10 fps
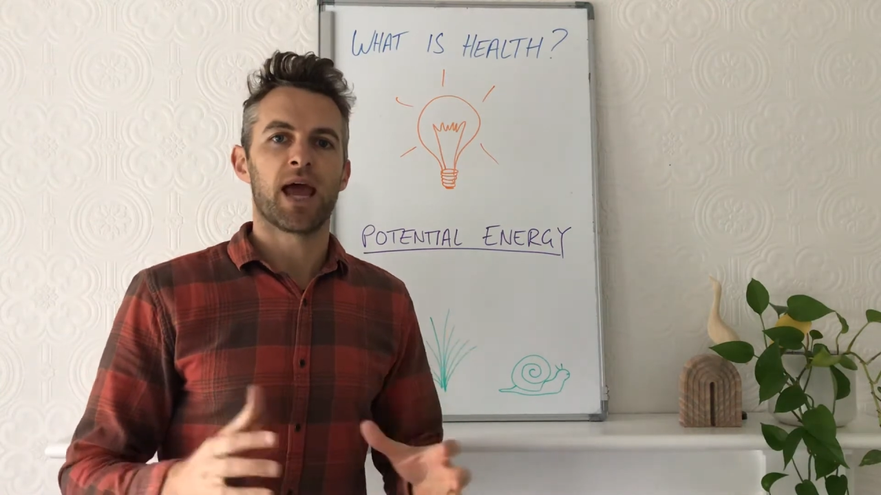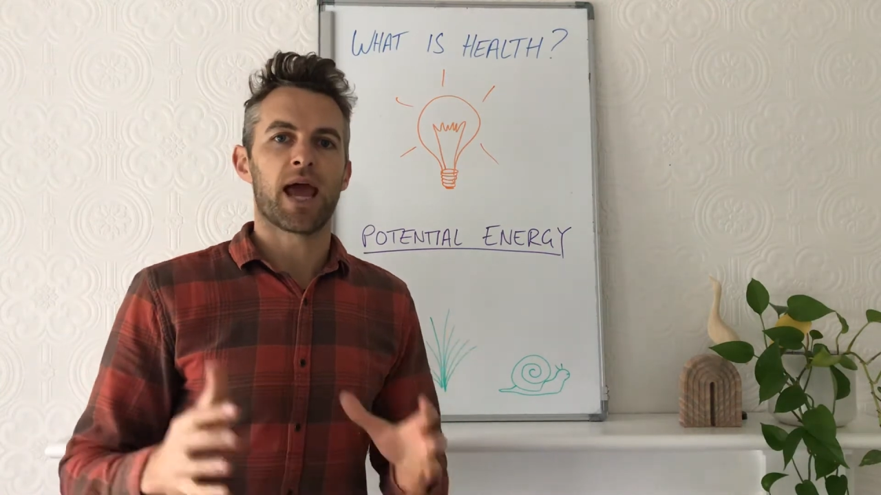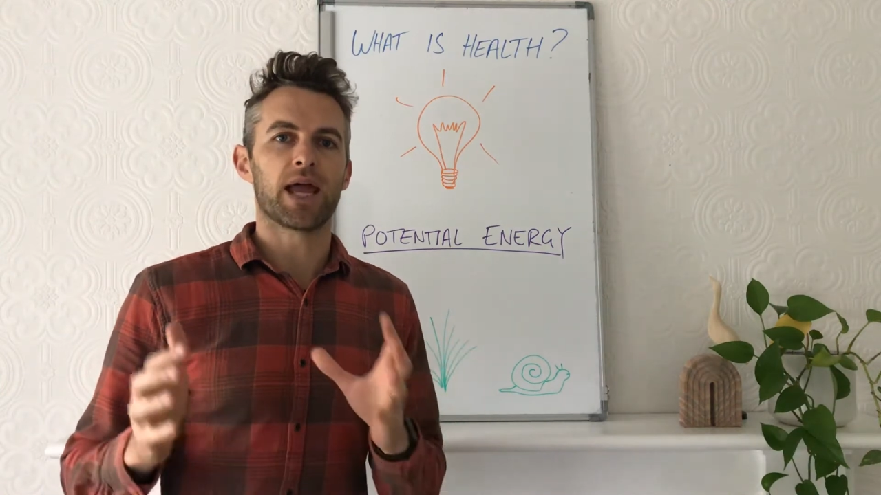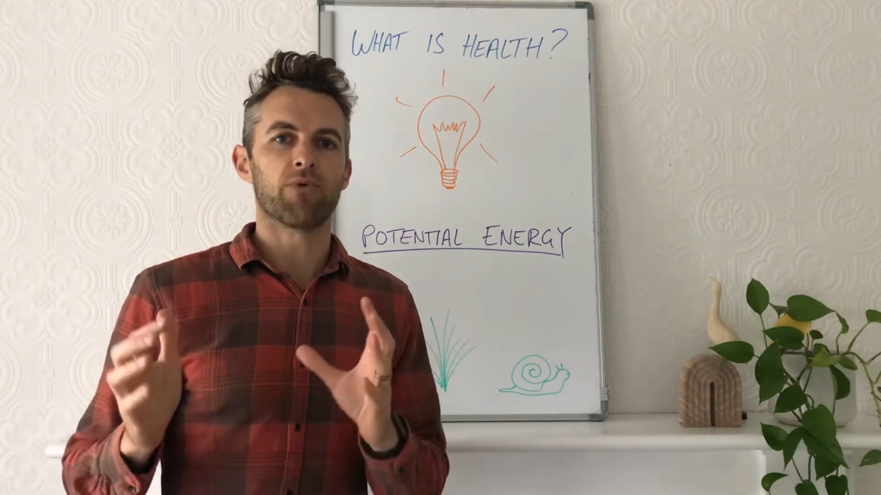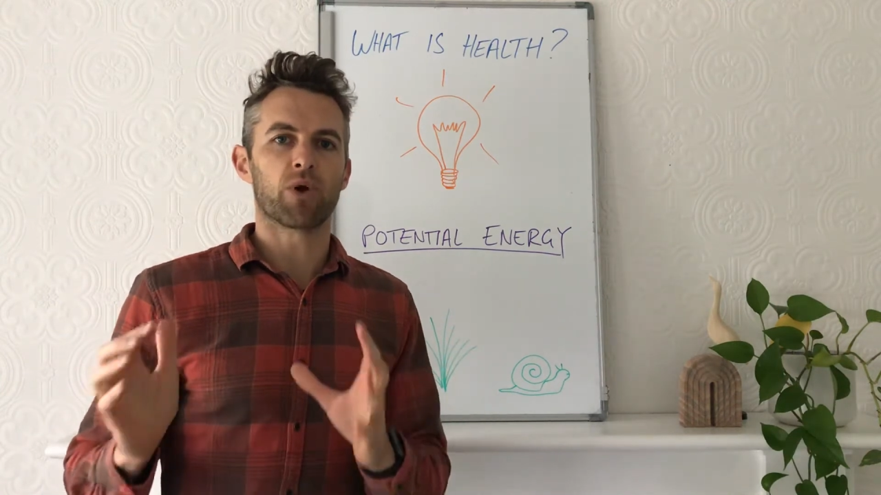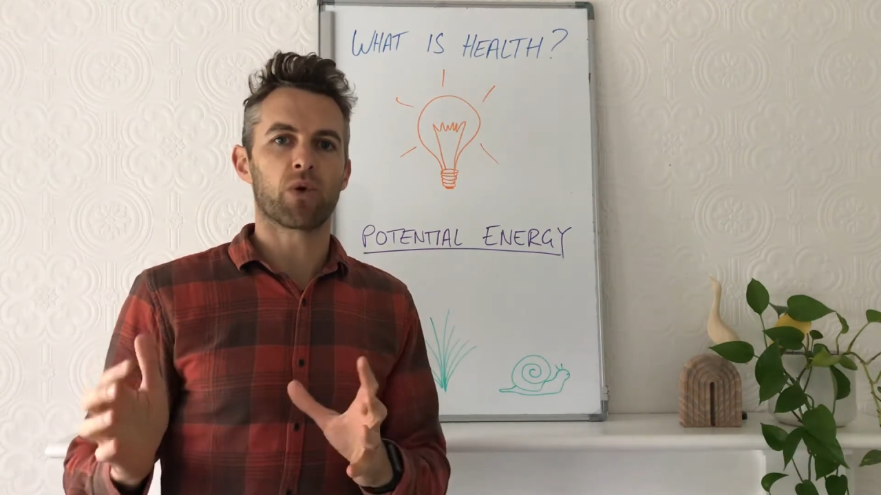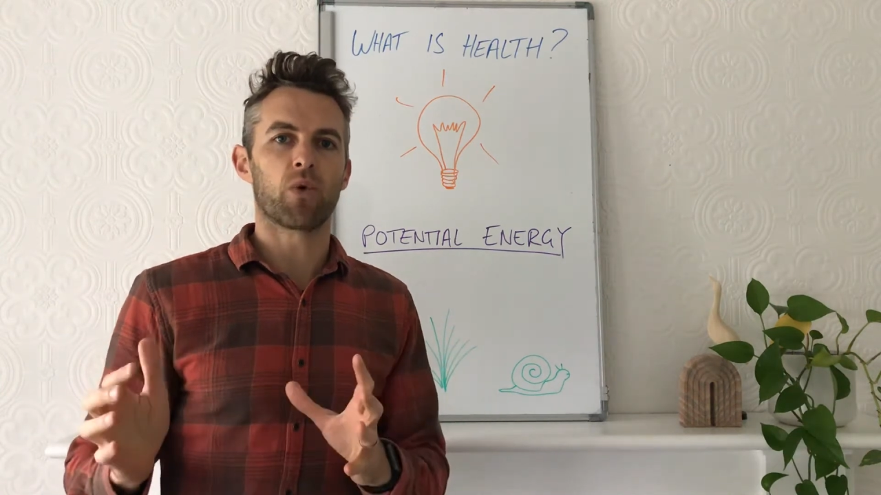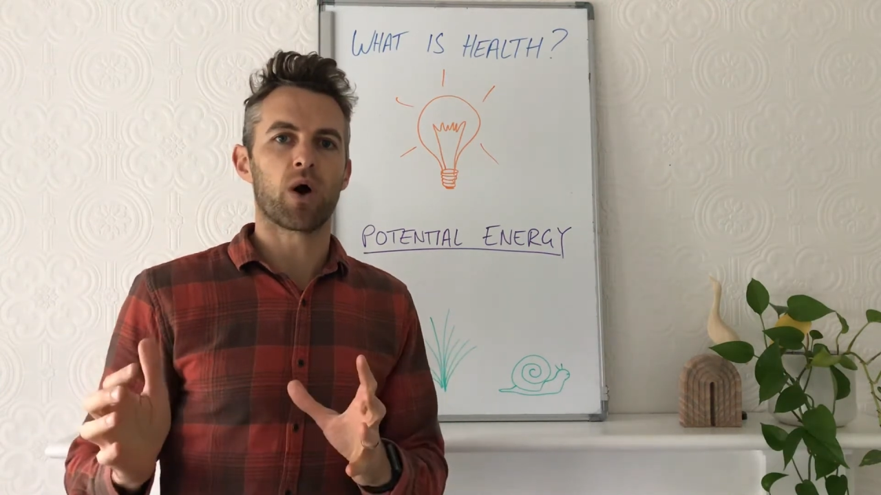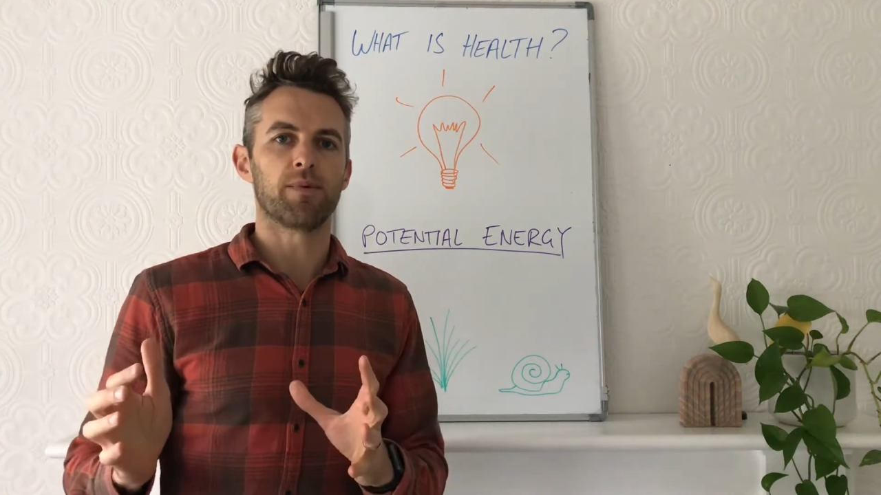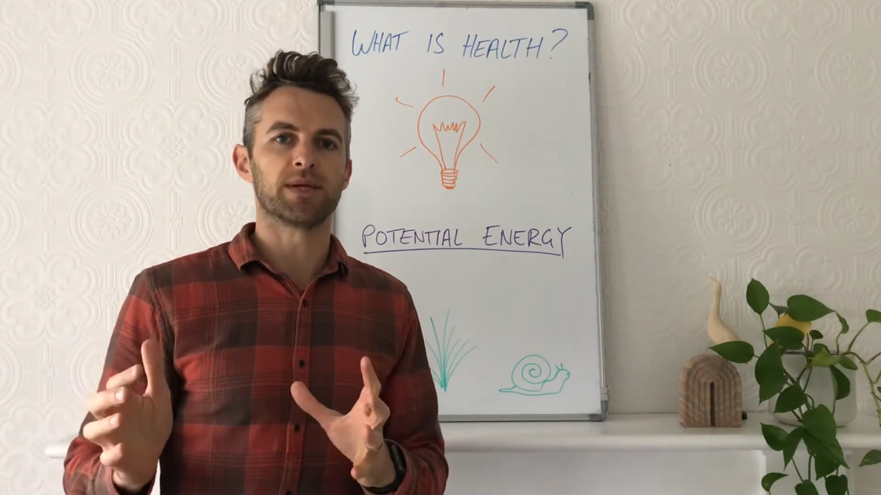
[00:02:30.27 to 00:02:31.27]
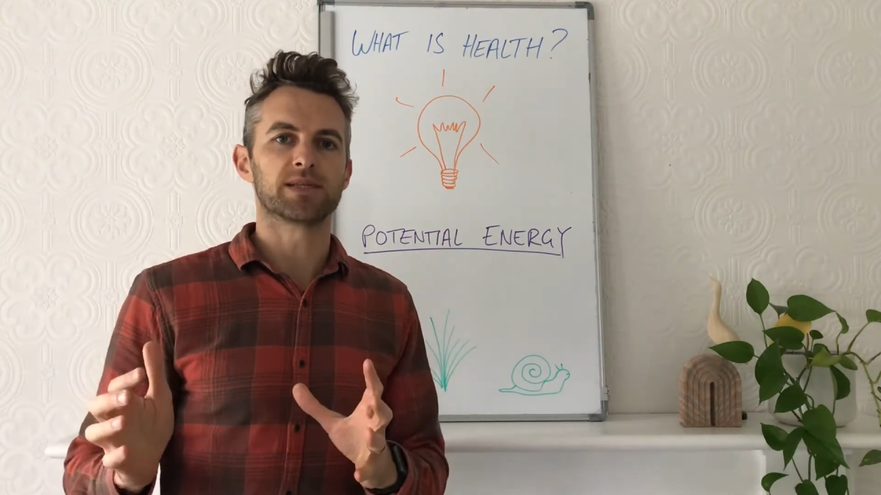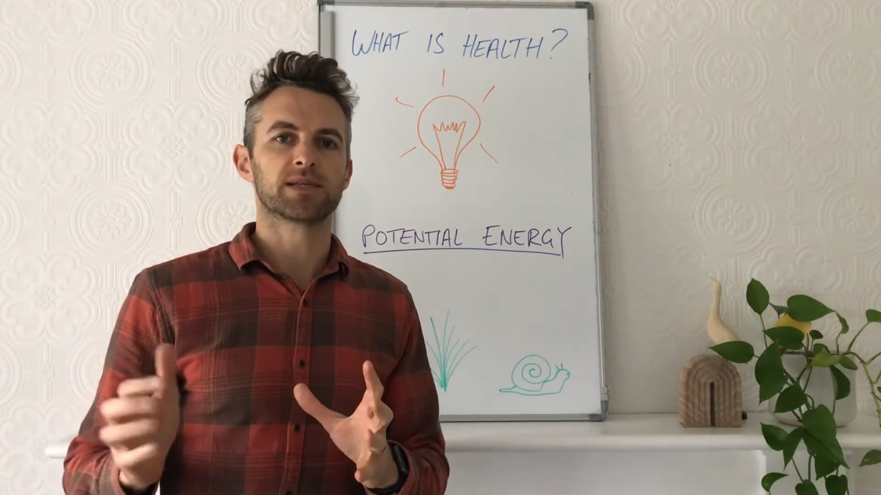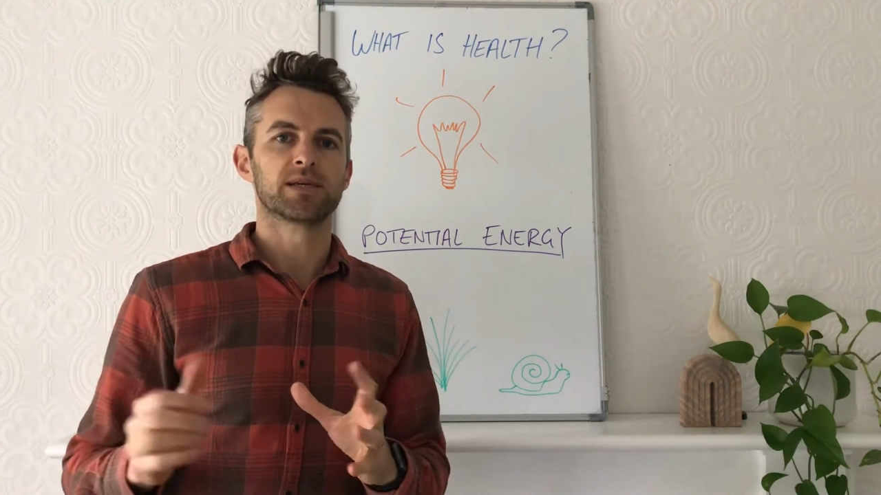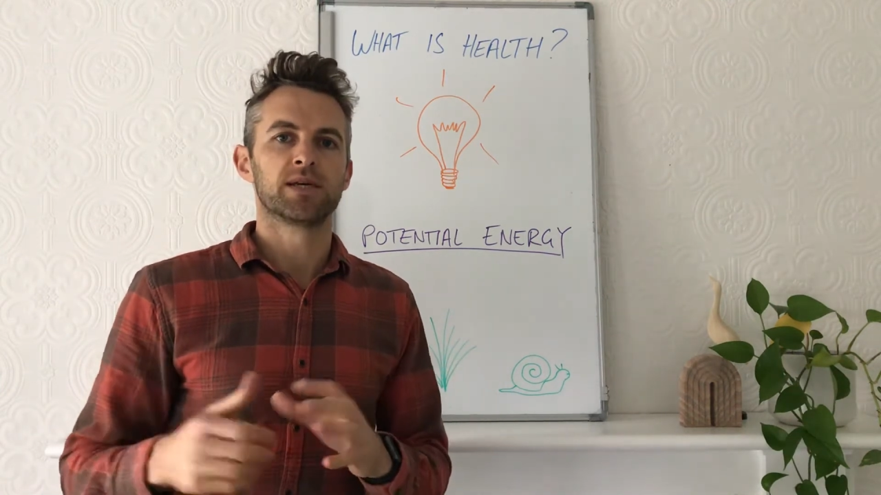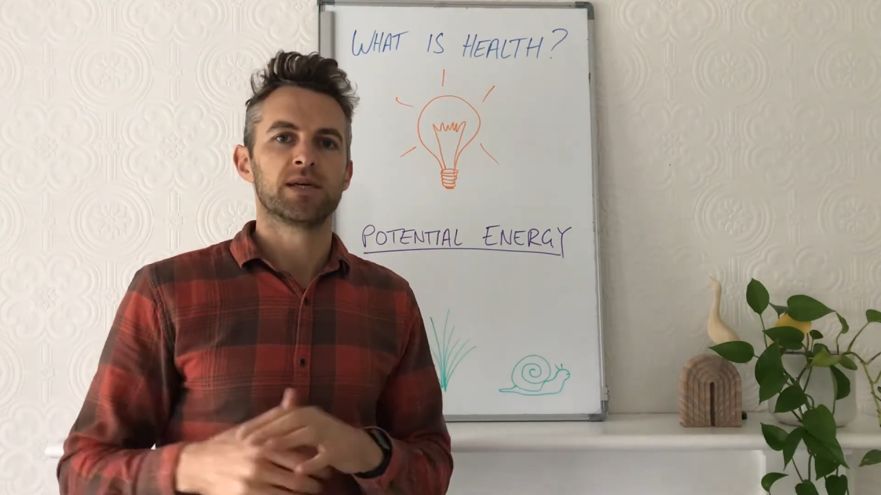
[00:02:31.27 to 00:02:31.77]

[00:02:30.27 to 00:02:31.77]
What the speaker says: and requirements.